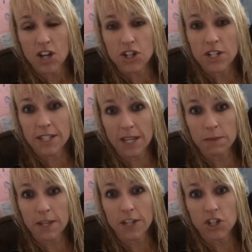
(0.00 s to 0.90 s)
She
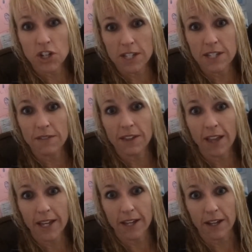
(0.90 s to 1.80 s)
seems like she doesn't even
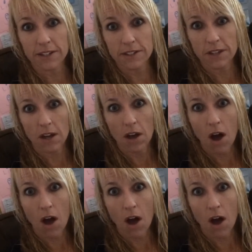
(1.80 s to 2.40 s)
like us.